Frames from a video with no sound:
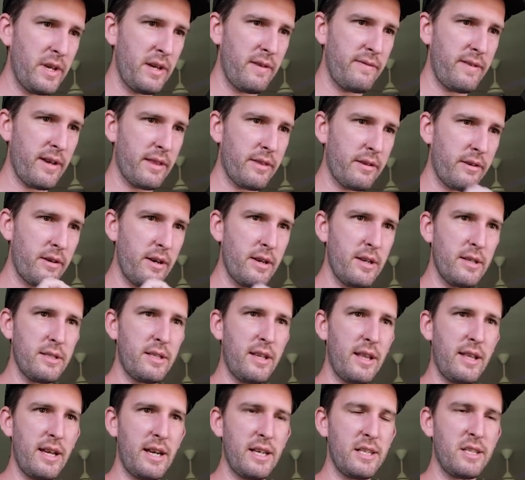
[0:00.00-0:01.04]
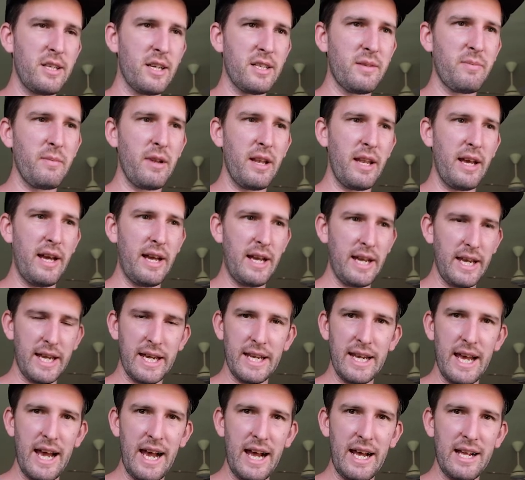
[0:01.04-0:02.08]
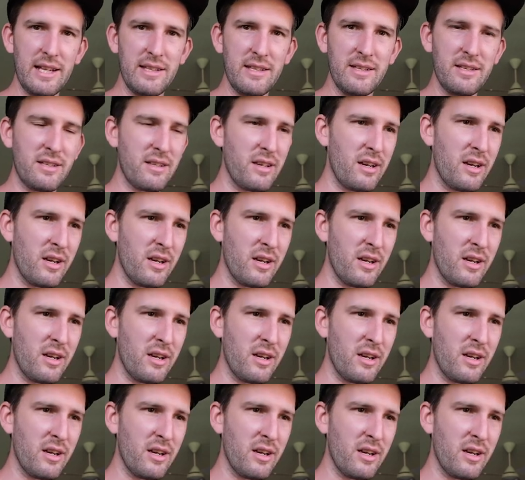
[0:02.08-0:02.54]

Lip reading: If I throw it onto that adjustment layer, it adds